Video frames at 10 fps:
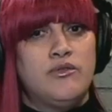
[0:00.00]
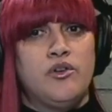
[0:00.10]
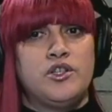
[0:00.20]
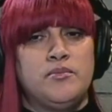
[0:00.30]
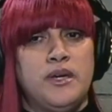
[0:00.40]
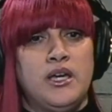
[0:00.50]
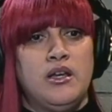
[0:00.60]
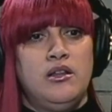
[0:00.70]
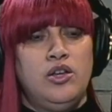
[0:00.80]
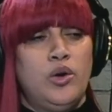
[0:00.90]
far as
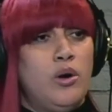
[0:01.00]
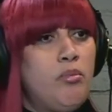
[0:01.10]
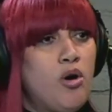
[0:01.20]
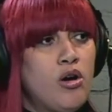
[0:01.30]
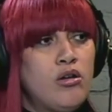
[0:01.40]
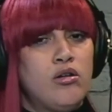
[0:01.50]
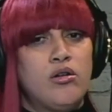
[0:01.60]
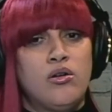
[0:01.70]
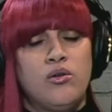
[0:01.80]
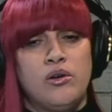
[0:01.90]
being, you know, a
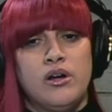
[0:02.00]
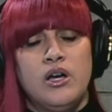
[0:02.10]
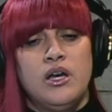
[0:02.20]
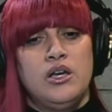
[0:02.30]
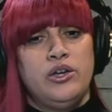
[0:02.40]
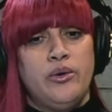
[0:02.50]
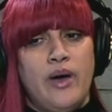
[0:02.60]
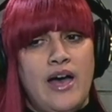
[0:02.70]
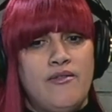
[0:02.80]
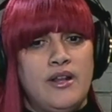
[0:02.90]
partner, or, you know,
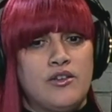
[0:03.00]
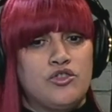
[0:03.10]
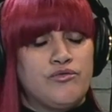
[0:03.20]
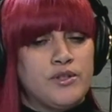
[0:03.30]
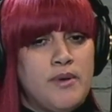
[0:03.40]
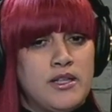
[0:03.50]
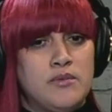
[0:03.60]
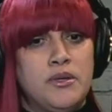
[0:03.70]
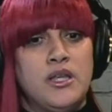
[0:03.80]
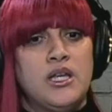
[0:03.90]
having extra
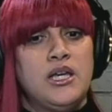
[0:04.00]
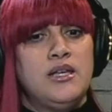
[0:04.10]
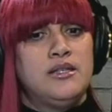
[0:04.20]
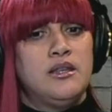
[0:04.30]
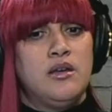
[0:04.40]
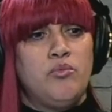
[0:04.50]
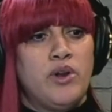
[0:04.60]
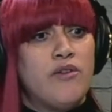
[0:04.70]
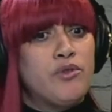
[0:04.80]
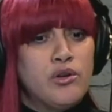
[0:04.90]
responsibilities, and then
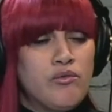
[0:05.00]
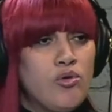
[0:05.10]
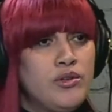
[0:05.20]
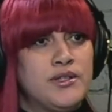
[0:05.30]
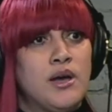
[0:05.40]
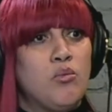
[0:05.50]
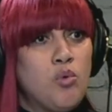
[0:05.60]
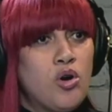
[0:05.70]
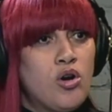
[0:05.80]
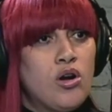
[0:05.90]
whatever your role is at
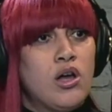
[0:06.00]
work.